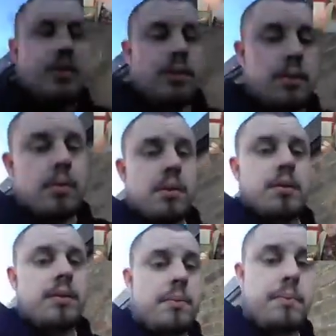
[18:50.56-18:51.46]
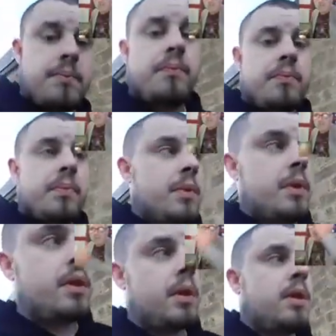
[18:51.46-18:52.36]
us all, people are
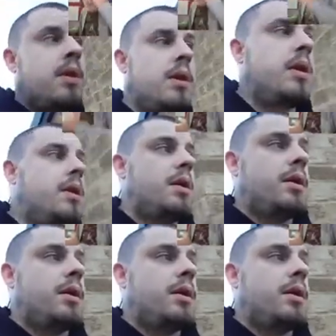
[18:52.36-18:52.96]
not accepting it.